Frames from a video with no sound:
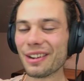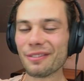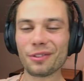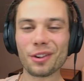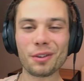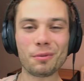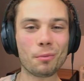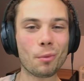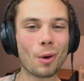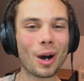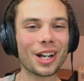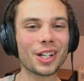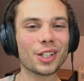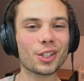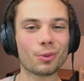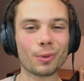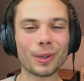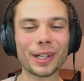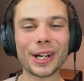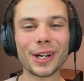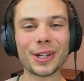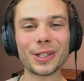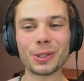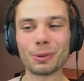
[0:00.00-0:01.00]
then from one
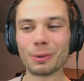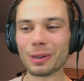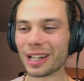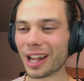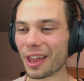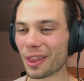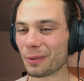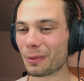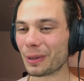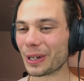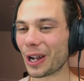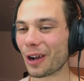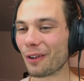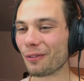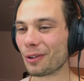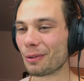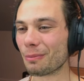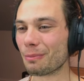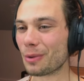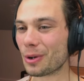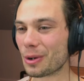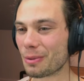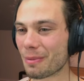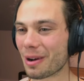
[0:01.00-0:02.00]
trio to another, we go
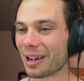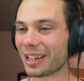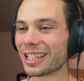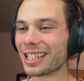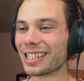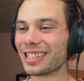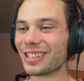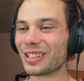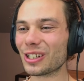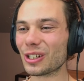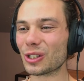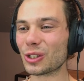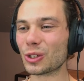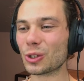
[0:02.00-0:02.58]
from Mermonkeys to